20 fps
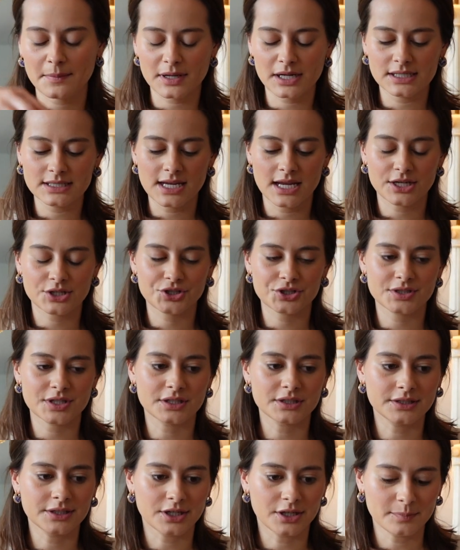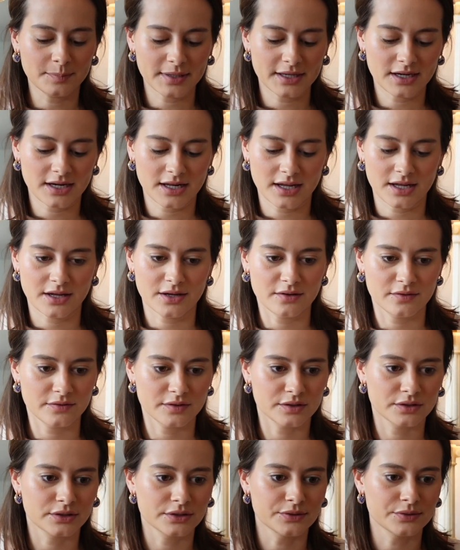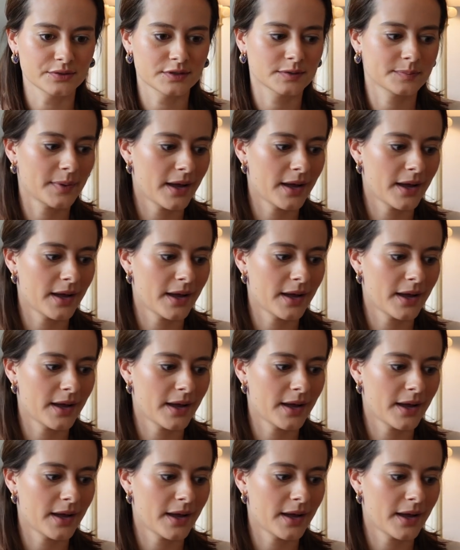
I'm going to take just a little bit of loose